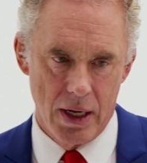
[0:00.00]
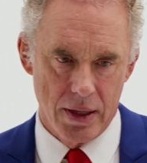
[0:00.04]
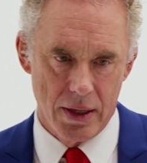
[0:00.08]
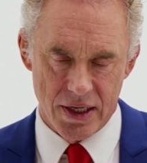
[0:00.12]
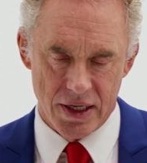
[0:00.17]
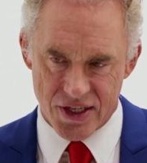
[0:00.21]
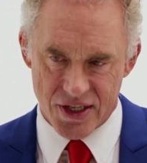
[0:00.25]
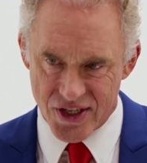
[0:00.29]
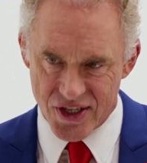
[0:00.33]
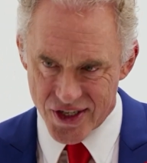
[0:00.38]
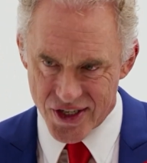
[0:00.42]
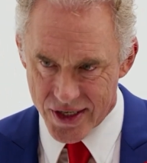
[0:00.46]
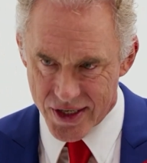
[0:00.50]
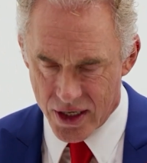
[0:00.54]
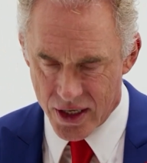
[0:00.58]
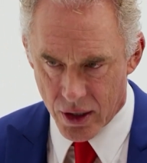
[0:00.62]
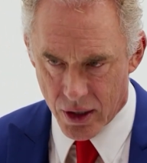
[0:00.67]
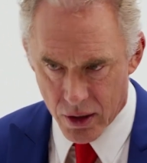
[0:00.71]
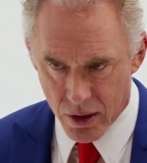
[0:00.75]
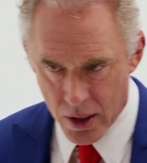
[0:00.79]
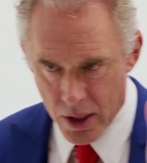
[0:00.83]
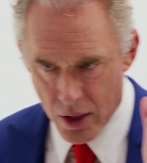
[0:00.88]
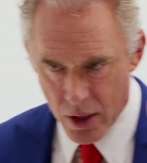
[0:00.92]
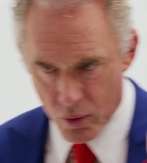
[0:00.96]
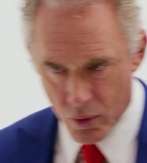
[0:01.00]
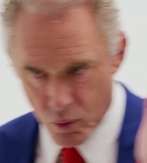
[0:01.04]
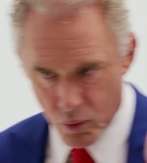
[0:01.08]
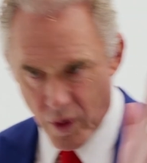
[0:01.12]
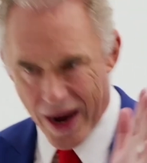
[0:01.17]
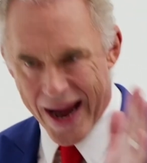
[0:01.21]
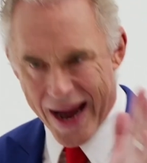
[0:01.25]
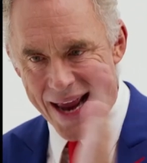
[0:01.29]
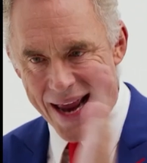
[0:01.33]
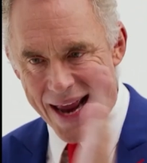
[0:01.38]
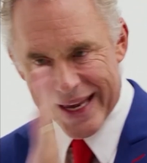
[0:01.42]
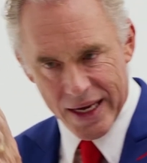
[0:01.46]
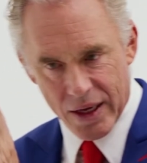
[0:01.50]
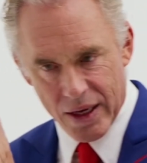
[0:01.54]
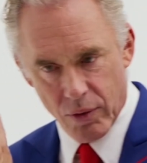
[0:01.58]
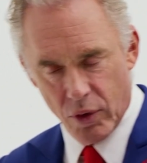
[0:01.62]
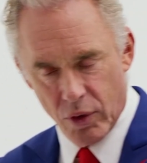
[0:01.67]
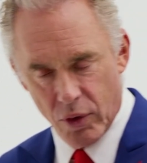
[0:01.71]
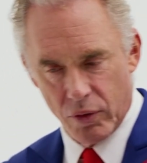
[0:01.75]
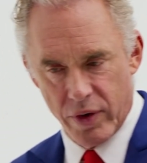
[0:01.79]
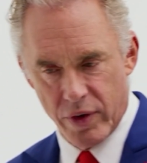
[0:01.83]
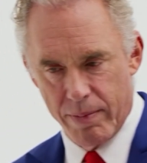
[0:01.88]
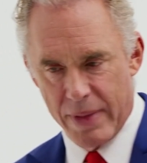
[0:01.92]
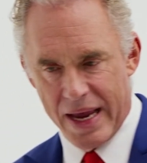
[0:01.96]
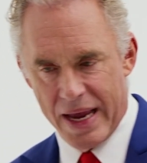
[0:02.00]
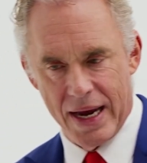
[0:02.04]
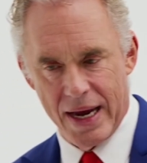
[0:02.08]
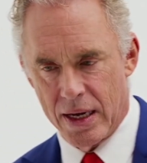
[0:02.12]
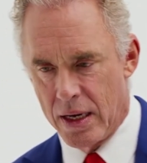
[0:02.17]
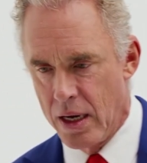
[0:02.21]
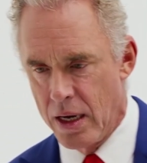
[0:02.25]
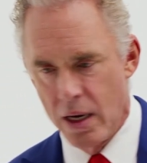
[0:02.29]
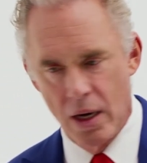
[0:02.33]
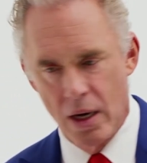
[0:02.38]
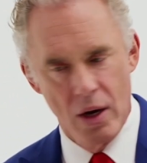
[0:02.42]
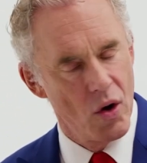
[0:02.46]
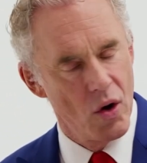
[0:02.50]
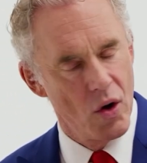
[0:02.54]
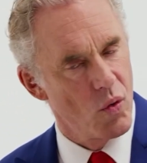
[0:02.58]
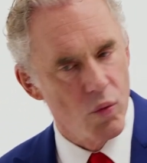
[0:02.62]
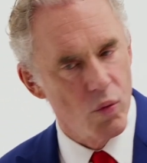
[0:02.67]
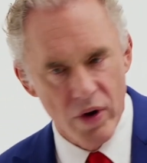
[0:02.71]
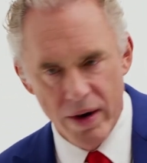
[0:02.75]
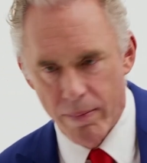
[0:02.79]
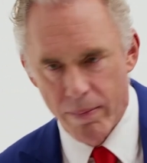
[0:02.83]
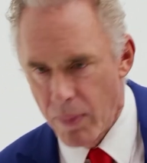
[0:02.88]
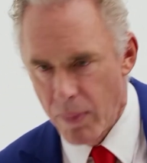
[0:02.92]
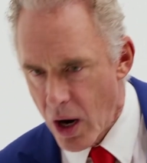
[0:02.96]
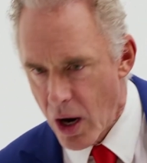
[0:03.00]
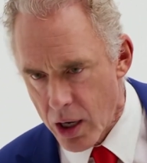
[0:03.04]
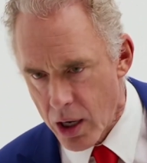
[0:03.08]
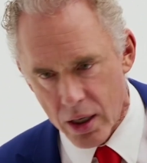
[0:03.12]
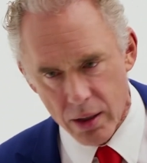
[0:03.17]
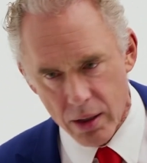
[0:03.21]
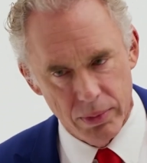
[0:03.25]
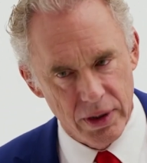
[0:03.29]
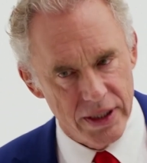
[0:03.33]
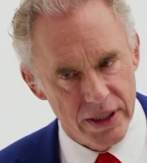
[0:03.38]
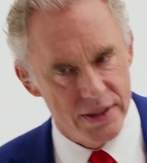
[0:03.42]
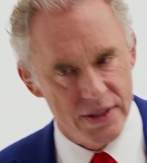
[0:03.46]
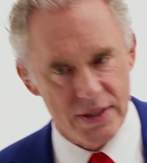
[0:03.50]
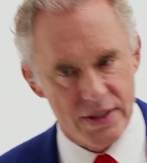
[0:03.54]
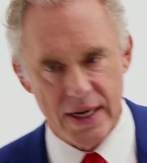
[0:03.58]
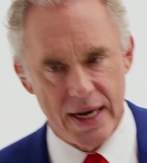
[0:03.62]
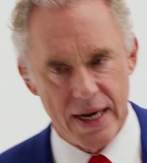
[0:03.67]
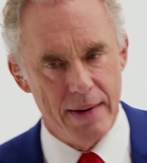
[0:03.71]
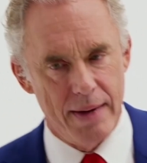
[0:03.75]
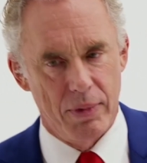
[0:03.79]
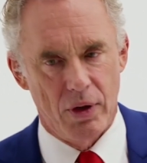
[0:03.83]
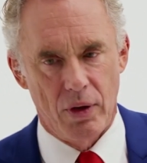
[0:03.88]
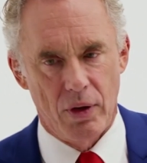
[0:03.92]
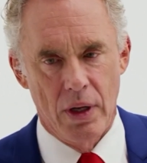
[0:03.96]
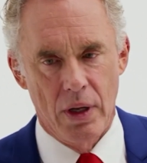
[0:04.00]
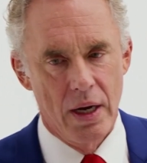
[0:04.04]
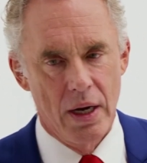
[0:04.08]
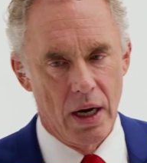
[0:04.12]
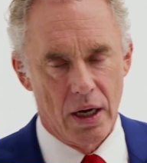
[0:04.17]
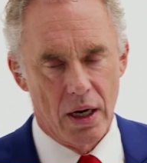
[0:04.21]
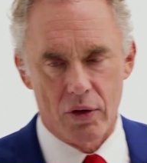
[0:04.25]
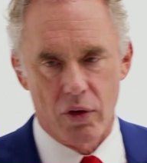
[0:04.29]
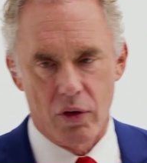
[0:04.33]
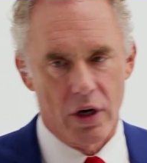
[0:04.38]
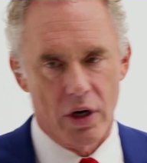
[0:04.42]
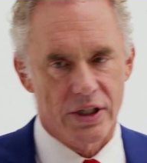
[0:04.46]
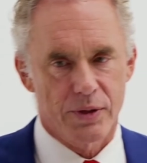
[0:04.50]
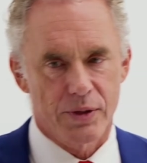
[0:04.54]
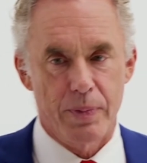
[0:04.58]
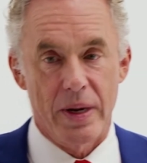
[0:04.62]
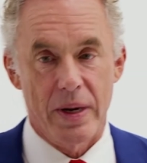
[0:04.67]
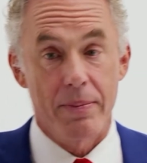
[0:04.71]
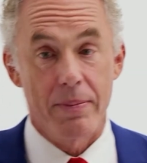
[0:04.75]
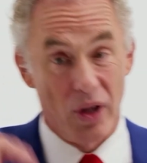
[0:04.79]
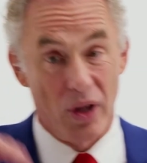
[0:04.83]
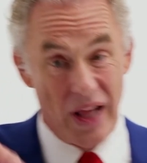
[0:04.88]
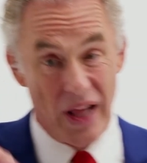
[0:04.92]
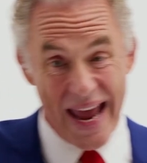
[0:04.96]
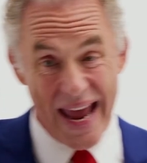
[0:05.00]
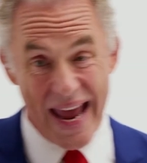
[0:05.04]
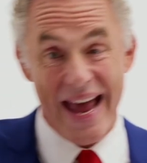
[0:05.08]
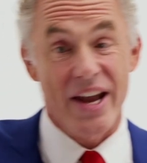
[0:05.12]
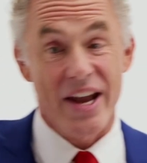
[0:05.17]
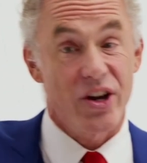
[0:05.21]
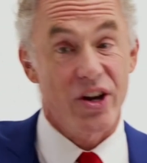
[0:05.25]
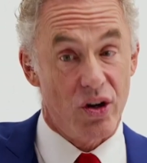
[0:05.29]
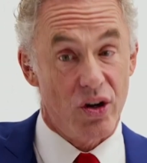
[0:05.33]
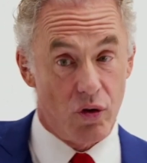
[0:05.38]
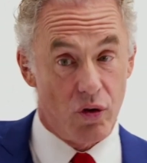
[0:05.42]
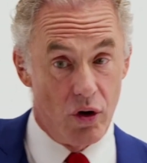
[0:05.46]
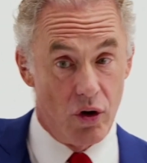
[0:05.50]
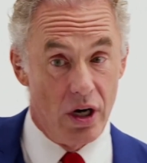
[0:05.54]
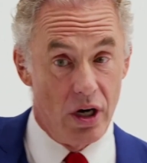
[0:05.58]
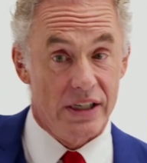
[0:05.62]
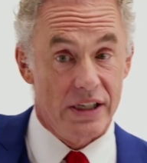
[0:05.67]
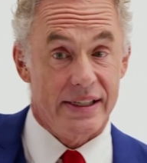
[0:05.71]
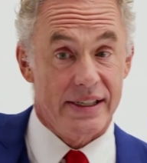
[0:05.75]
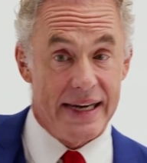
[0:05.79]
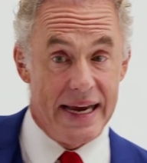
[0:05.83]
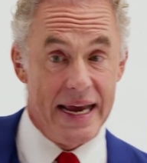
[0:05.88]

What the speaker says: The ranking will remain remarkably stable across people and across